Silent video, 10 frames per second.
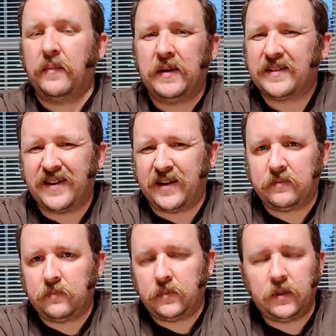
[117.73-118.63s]
It's
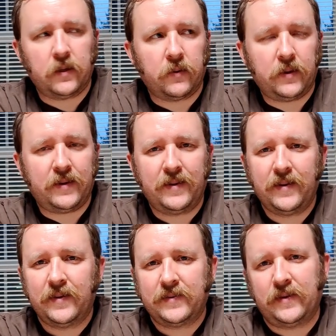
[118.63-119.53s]
not,
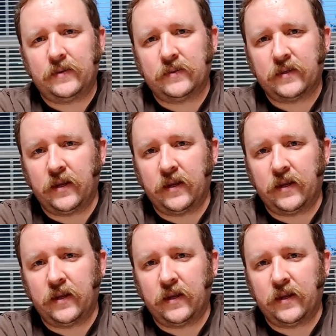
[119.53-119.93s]
it's not your